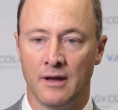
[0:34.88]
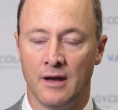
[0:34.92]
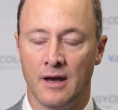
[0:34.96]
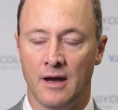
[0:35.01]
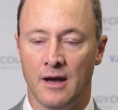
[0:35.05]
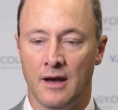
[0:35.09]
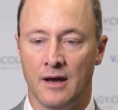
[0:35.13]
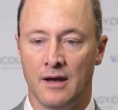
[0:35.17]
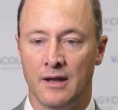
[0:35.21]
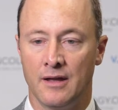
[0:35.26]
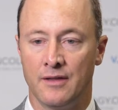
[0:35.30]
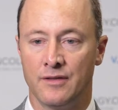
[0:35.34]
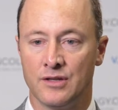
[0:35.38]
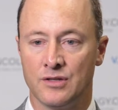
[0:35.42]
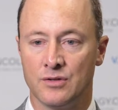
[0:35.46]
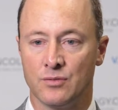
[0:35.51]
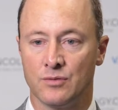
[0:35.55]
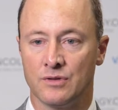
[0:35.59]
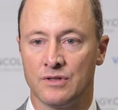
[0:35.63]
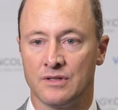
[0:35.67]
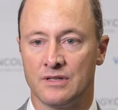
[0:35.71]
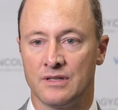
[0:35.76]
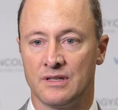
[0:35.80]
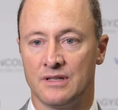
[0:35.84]
And this
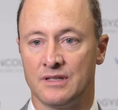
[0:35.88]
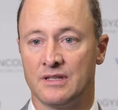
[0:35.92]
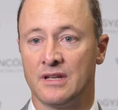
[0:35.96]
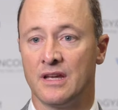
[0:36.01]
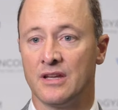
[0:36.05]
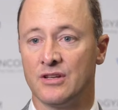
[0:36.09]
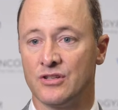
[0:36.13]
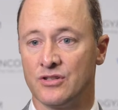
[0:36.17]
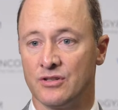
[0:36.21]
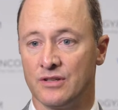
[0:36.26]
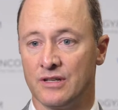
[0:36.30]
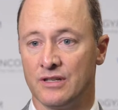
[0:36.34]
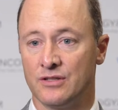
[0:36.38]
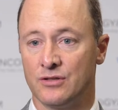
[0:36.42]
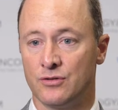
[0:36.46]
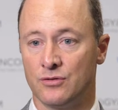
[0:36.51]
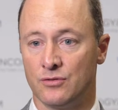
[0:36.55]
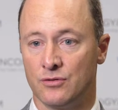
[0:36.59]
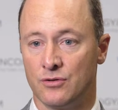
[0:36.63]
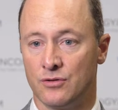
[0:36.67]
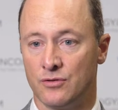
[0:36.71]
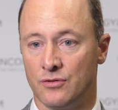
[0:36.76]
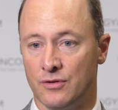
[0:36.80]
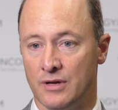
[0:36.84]
was intentionally
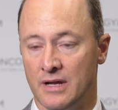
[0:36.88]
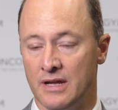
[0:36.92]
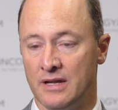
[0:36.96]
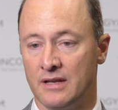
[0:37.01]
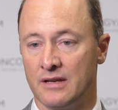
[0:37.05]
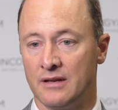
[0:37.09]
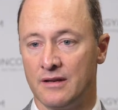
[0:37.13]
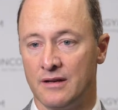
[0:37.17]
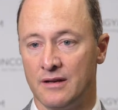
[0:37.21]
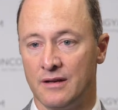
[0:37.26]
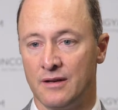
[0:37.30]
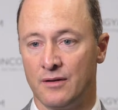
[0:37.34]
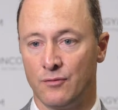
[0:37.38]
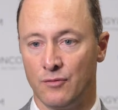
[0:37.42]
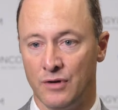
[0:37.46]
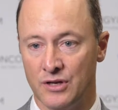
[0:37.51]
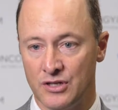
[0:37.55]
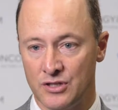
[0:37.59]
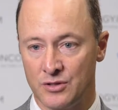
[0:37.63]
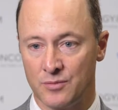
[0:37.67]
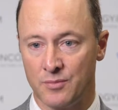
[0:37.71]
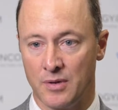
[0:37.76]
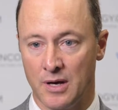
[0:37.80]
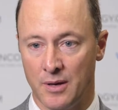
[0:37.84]
to create an
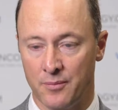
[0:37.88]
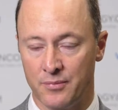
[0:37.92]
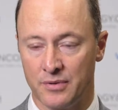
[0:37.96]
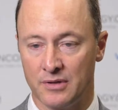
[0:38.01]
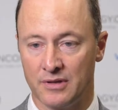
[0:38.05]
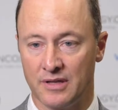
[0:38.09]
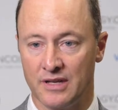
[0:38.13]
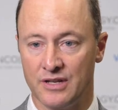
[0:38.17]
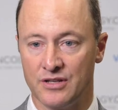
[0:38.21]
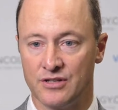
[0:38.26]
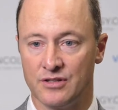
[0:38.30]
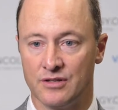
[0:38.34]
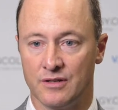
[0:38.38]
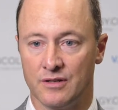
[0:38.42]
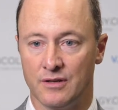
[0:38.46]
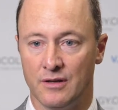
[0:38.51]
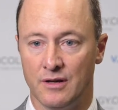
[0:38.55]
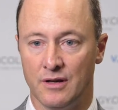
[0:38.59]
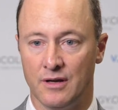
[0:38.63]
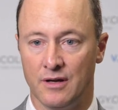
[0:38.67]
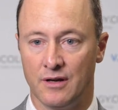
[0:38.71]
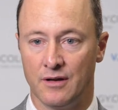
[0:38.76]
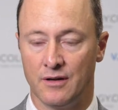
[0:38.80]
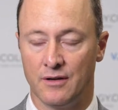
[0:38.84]
enriched population
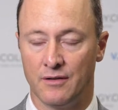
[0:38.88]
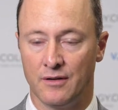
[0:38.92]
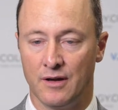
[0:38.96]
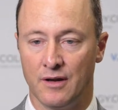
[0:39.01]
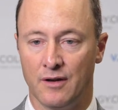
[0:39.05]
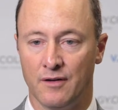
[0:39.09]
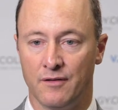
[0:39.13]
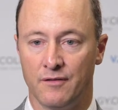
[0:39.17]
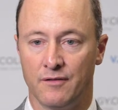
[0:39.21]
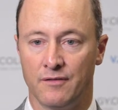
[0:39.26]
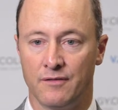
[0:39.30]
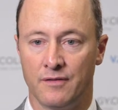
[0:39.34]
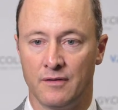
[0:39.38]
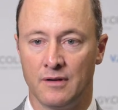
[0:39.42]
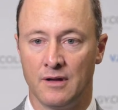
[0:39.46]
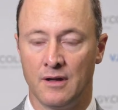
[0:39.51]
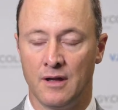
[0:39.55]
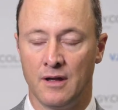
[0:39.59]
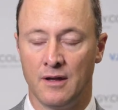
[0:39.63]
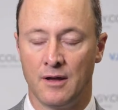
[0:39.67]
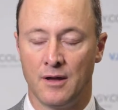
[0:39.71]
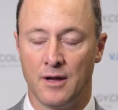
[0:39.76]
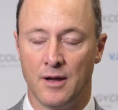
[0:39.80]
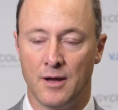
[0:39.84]
of
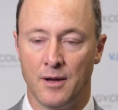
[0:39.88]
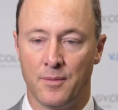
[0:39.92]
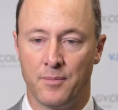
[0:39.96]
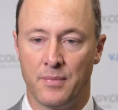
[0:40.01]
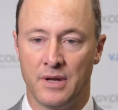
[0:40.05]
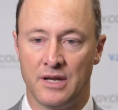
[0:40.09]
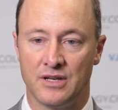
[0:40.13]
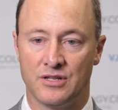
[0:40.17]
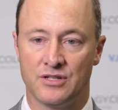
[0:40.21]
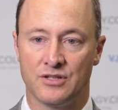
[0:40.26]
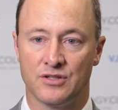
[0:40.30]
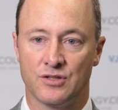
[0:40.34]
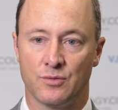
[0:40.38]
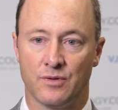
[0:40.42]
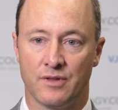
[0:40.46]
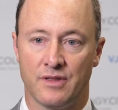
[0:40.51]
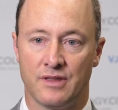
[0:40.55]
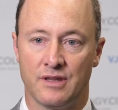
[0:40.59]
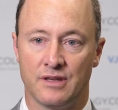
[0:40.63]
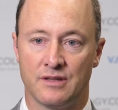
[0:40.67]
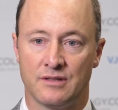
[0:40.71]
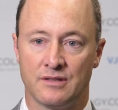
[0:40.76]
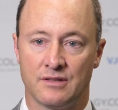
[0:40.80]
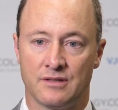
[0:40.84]
patients
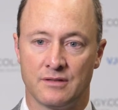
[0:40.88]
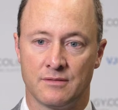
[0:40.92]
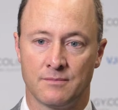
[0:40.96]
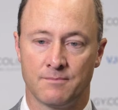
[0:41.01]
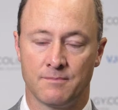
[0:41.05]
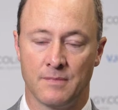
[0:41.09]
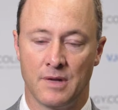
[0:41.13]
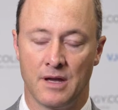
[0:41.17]
with this